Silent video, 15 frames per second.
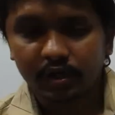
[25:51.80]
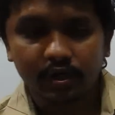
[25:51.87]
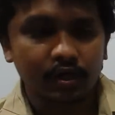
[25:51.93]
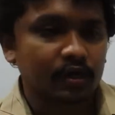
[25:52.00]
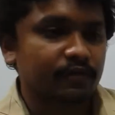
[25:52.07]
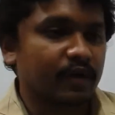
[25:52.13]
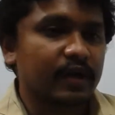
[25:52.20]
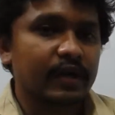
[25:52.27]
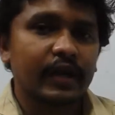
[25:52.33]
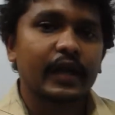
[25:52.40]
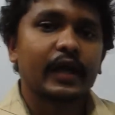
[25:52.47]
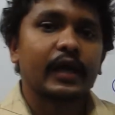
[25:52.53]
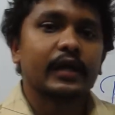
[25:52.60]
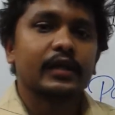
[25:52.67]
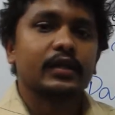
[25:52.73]
One
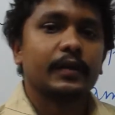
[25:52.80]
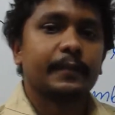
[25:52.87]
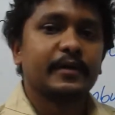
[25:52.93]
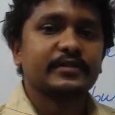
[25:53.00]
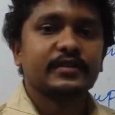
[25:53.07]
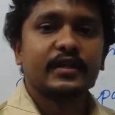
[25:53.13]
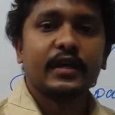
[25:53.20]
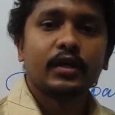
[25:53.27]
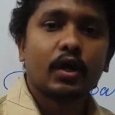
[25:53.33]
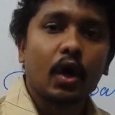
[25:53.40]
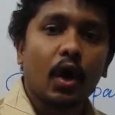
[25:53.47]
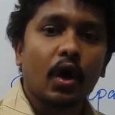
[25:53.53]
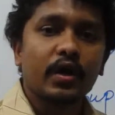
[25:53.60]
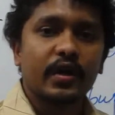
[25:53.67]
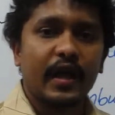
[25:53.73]
day, the president
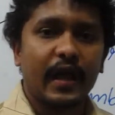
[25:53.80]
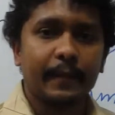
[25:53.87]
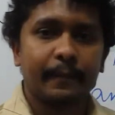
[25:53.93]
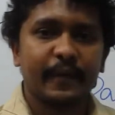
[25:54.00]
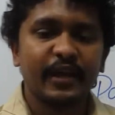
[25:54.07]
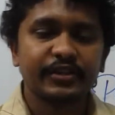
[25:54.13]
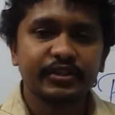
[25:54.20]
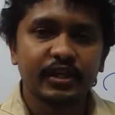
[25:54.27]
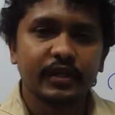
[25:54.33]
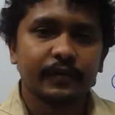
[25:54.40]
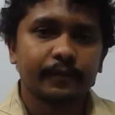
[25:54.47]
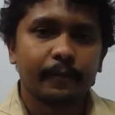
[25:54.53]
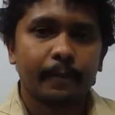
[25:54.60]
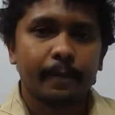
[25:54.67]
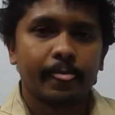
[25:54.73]
called a
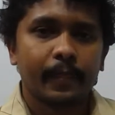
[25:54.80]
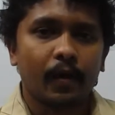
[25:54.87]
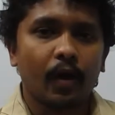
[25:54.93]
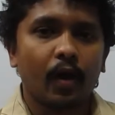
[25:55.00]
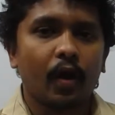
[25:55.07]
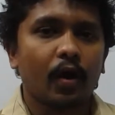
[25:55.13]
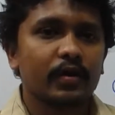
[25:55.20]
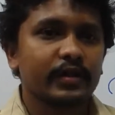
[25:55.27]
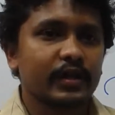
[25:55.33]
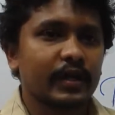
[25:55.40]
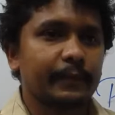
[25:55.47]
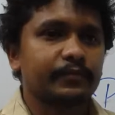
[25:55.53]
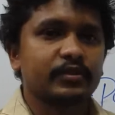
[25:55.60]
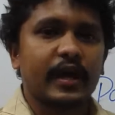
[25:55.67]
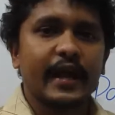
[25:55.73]
meeting. All the
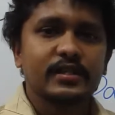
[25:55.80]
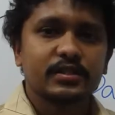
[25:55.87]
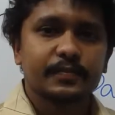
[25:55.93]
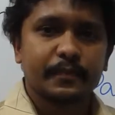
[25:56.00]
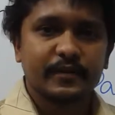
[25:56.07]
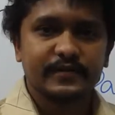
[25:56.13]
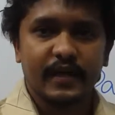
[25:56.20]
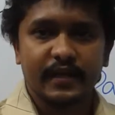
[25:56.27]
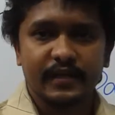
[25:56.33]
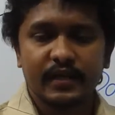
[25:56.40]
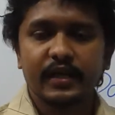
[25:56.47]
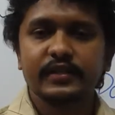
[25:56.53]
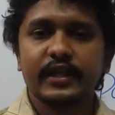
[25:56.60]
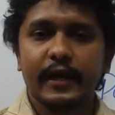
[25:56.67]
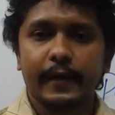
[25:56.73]
reptiles
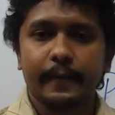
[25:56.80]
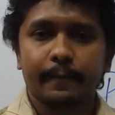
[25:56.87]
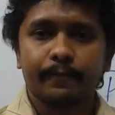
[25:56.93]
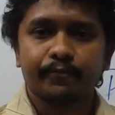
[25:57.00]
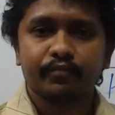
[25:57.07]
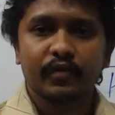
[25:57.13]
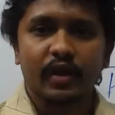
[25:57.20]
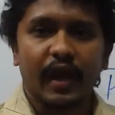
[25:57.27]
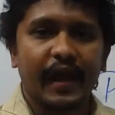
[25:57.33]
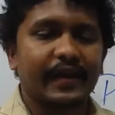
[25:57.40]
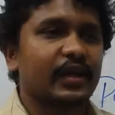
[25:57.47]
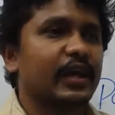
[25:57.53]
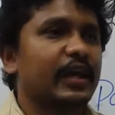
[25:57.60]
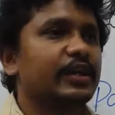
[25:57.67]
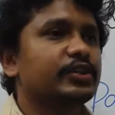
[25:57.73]
presented there,
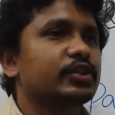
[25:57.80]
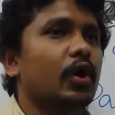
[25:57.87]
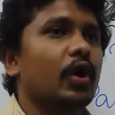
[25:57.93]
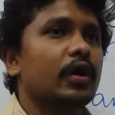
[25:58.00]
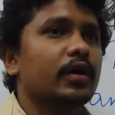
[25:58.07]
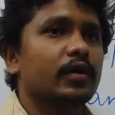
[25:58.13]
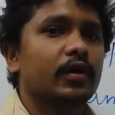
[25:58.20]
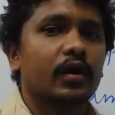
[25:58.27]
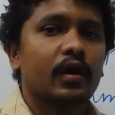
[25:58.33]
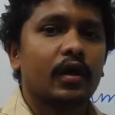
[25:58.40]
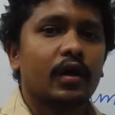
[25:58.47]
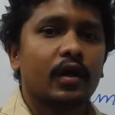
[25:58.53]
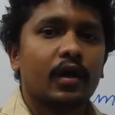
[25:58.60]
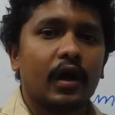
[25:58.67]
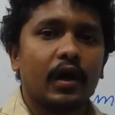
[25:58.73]
and he told,
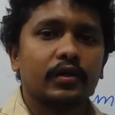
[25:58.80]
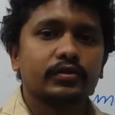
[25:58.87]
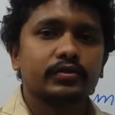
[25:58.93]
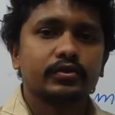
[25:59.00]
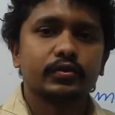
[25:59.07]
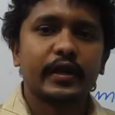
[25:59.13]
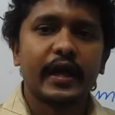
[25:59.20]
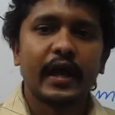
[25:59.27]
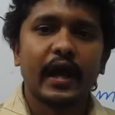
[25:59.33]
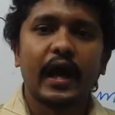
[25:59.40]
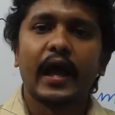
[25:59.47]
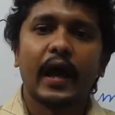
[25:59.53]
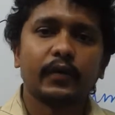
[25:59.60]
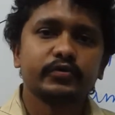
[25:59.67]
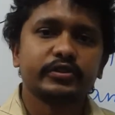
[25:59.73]
"Today I
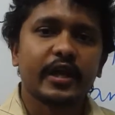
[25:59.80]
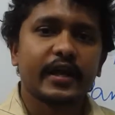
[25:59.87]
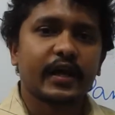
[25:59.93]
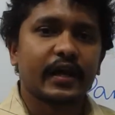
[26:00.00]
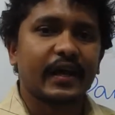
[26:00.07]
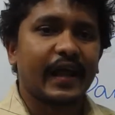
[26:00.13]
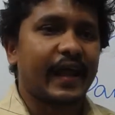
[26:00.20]
have taken